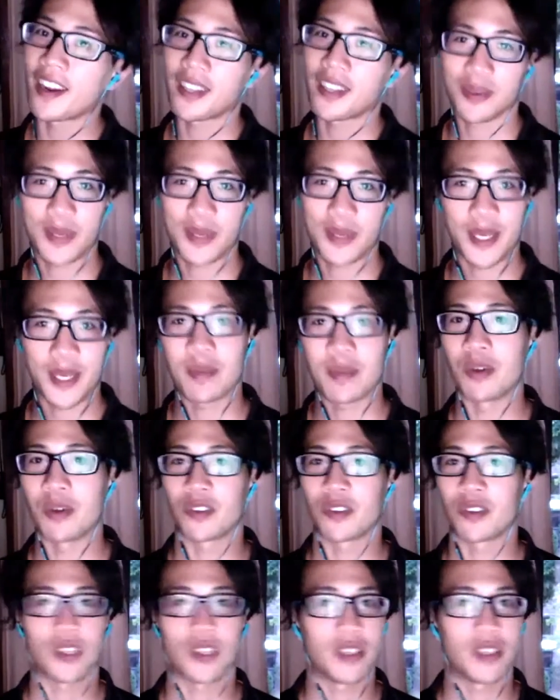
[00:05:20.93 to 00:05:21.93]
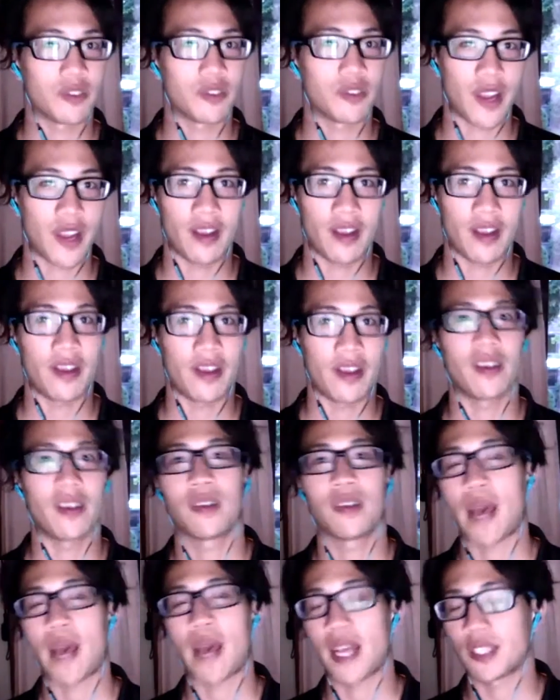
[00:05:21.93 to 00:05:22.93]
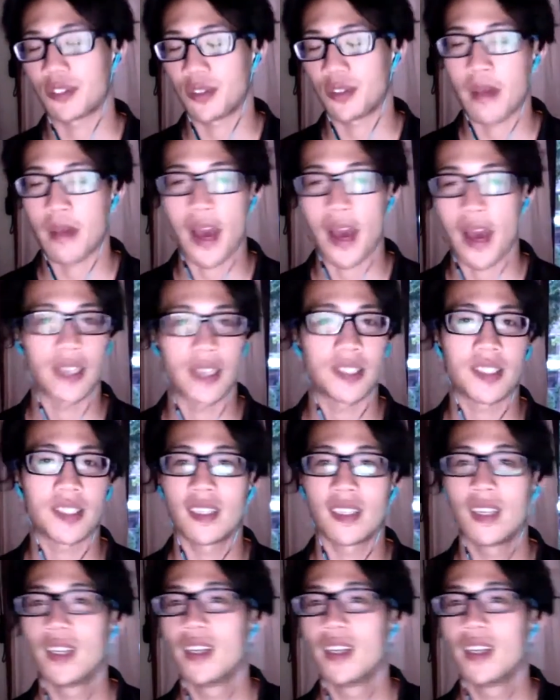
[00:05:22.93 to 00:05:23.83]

They would come over, give her air, pass her the mask.